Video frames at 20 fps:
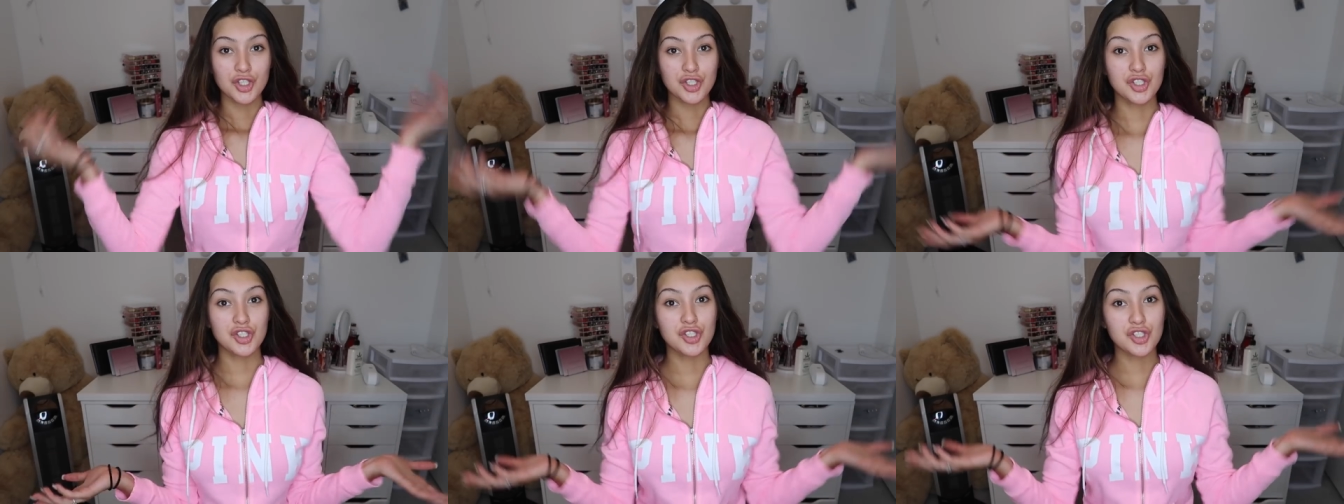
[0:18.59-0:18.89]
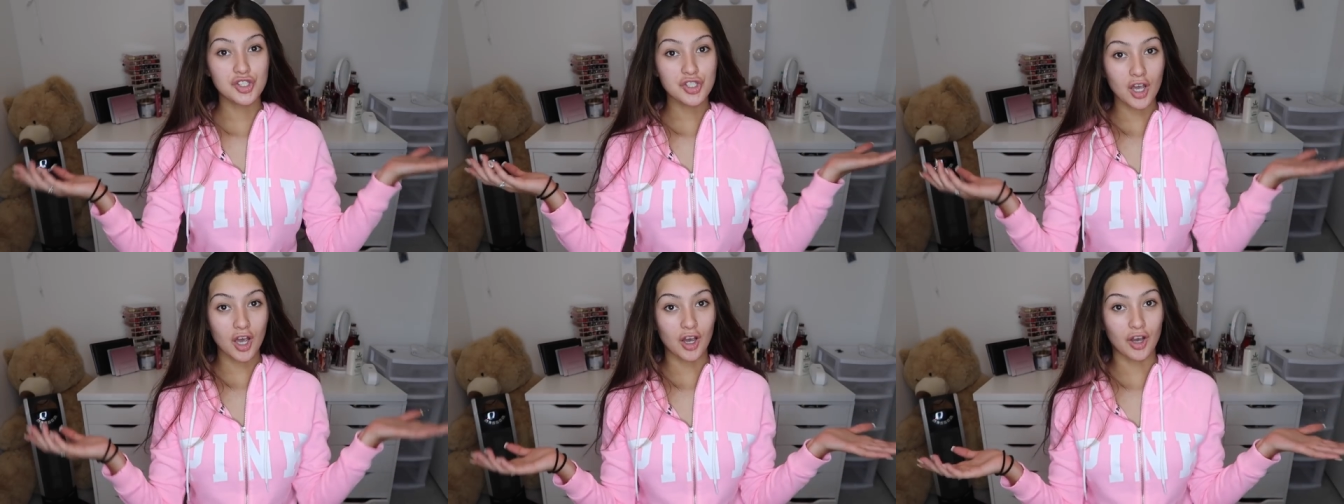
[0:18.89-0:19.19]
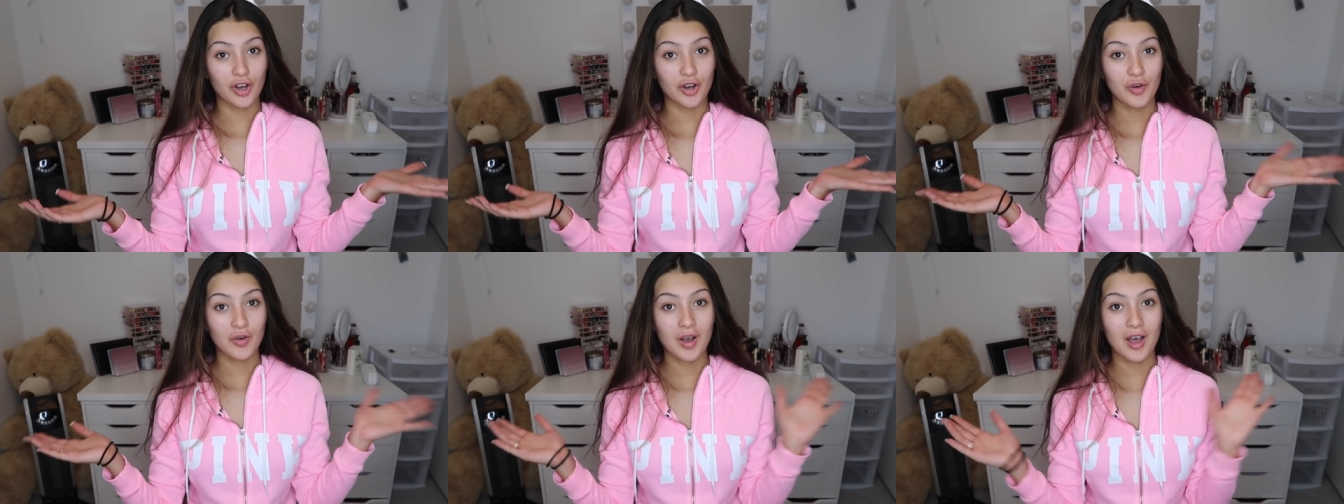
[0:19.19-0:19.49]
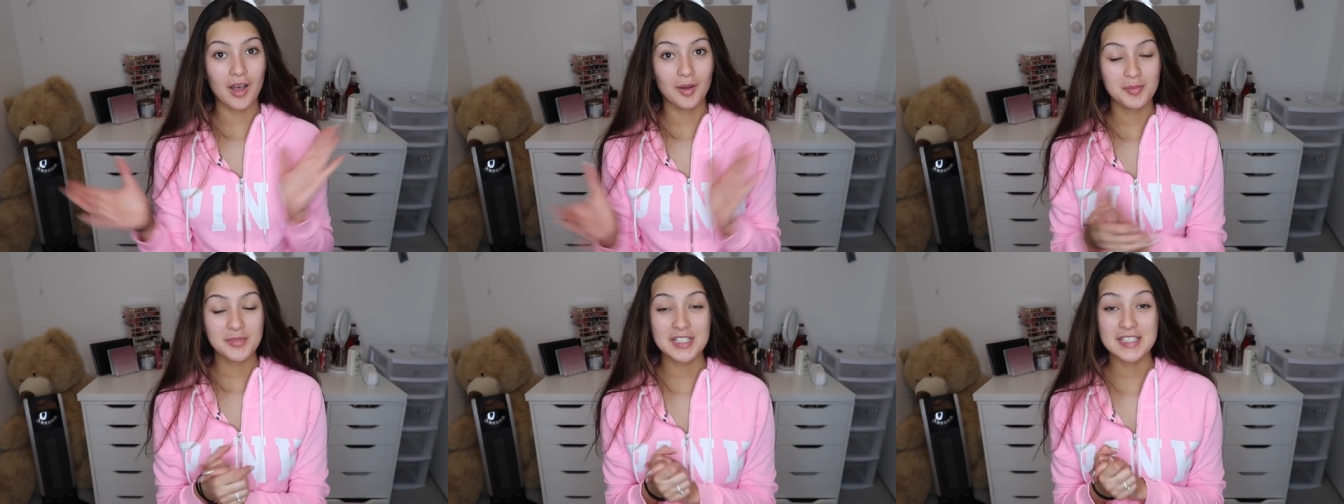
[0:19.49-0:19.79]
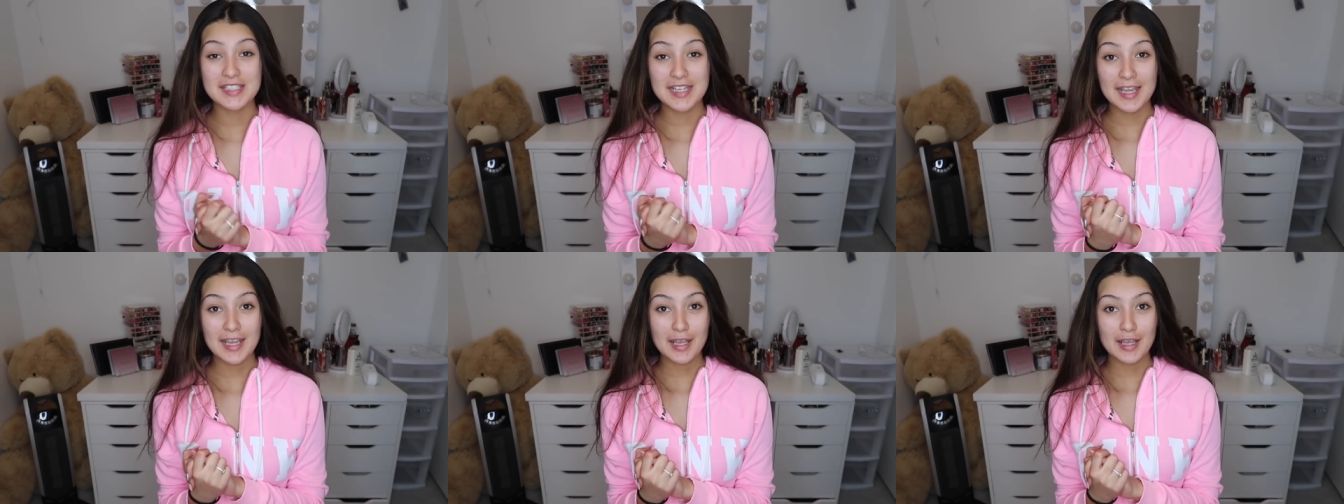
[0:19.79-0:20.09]
So, um,
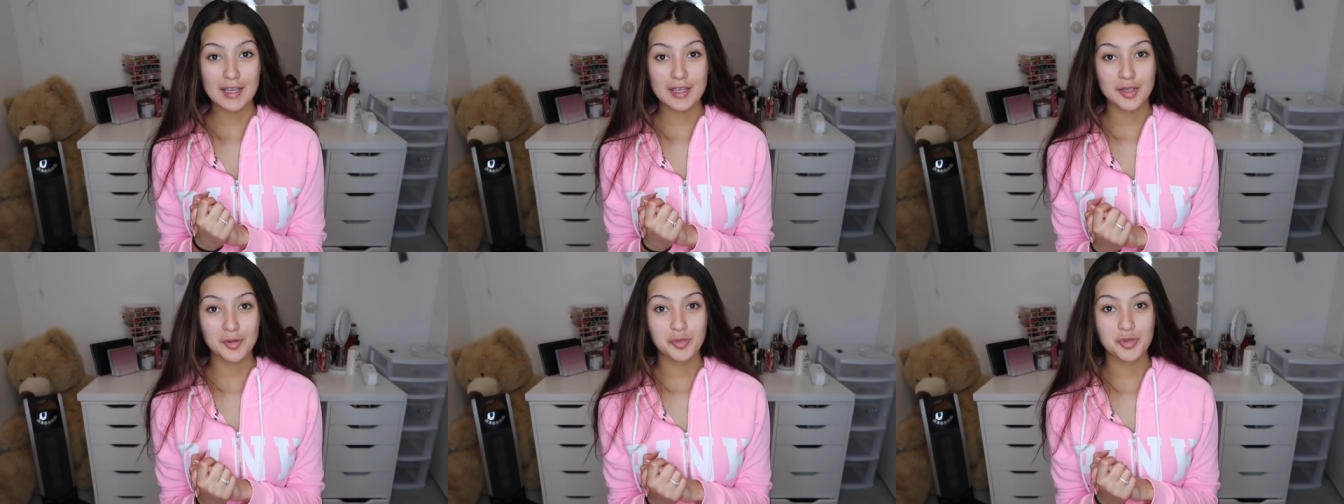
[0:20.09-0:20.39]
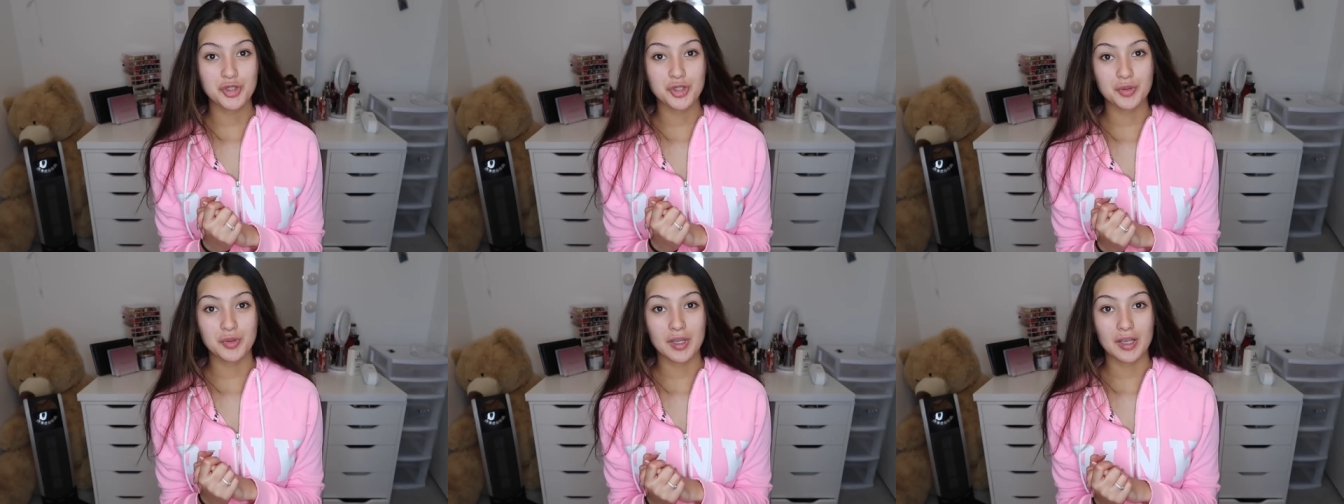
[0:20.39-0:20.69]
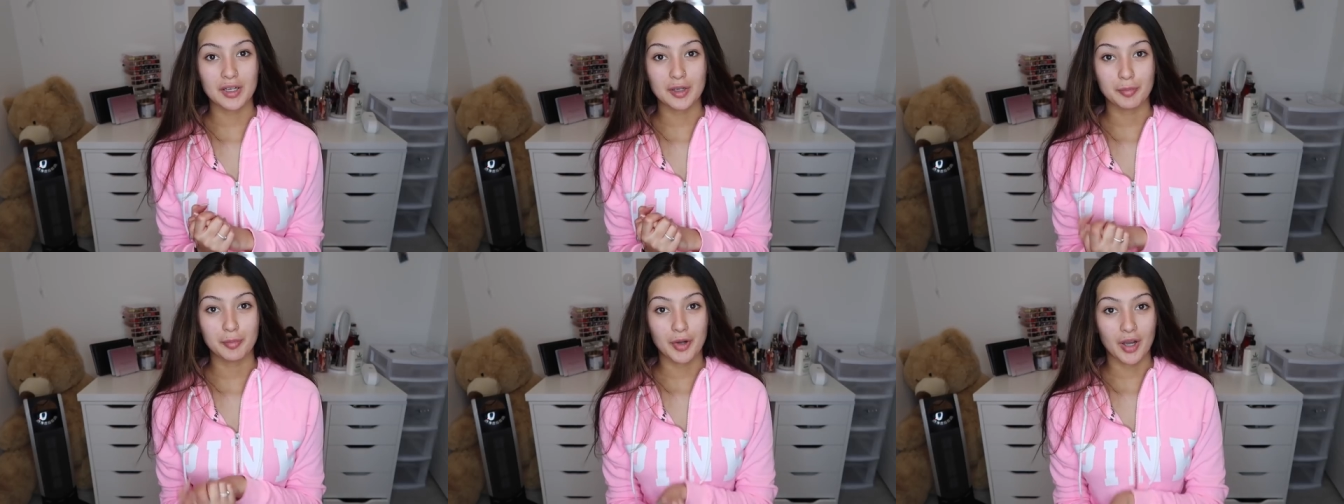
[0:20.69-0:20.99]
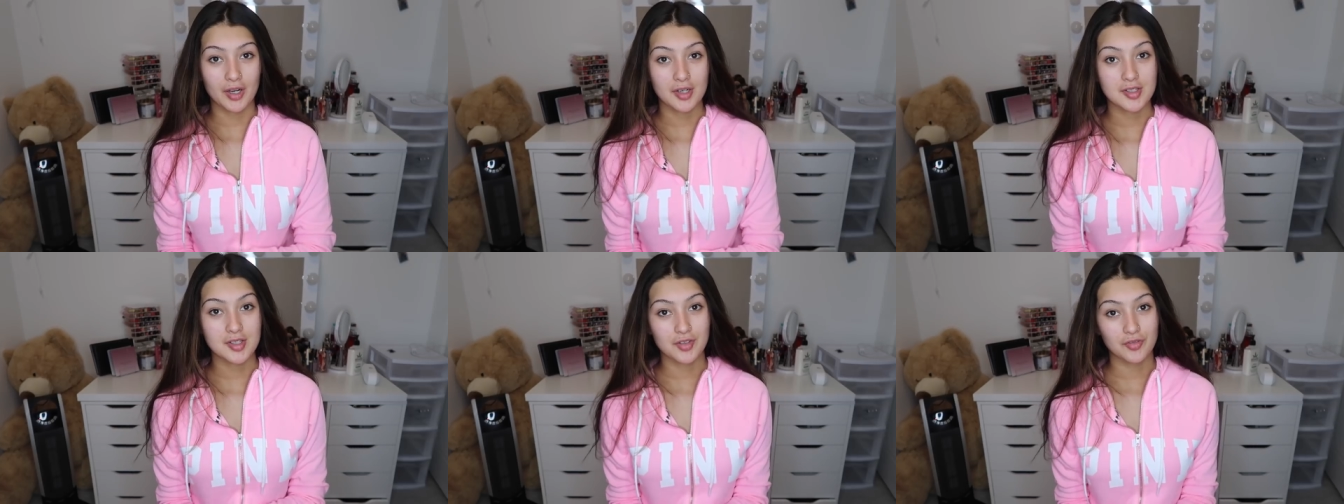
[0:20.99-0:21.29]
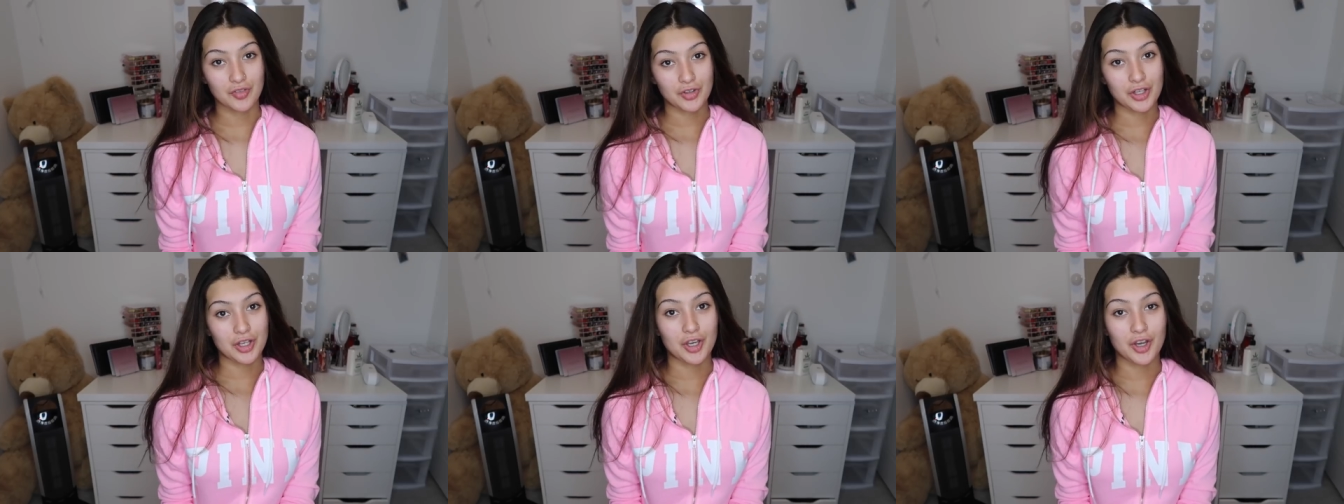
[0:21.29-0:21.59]
today I am doing an unboxing
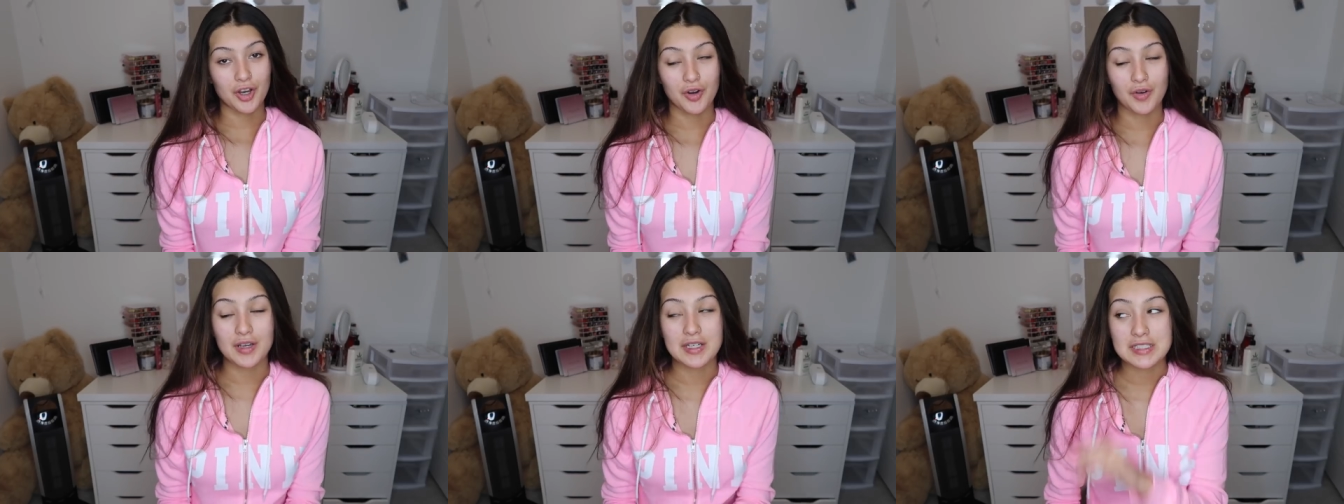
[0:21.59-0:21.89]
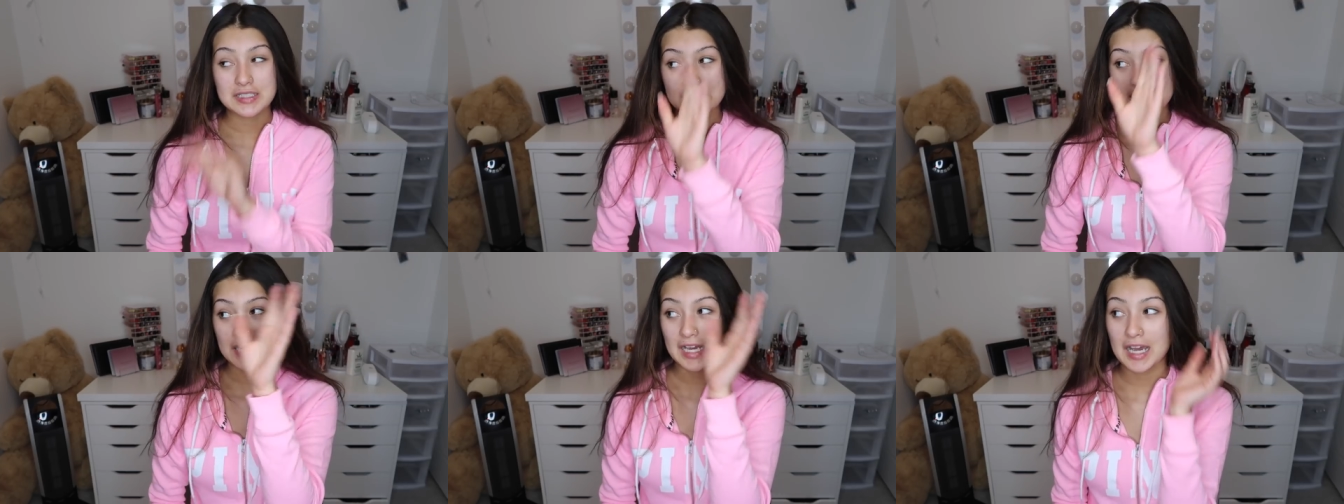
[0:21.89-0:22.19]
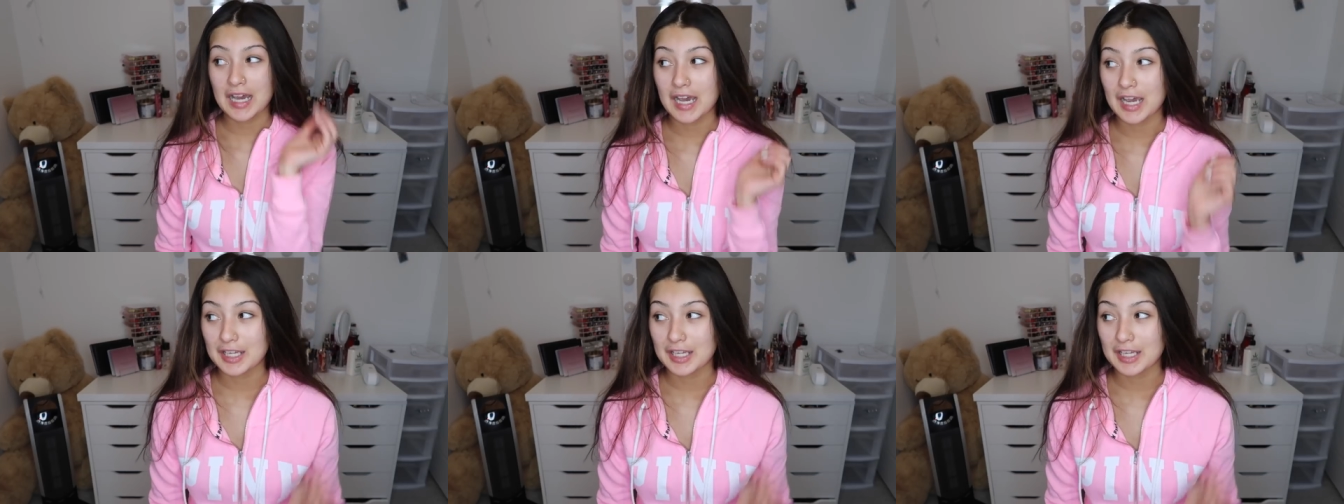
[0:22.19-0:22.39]
video, and yeah,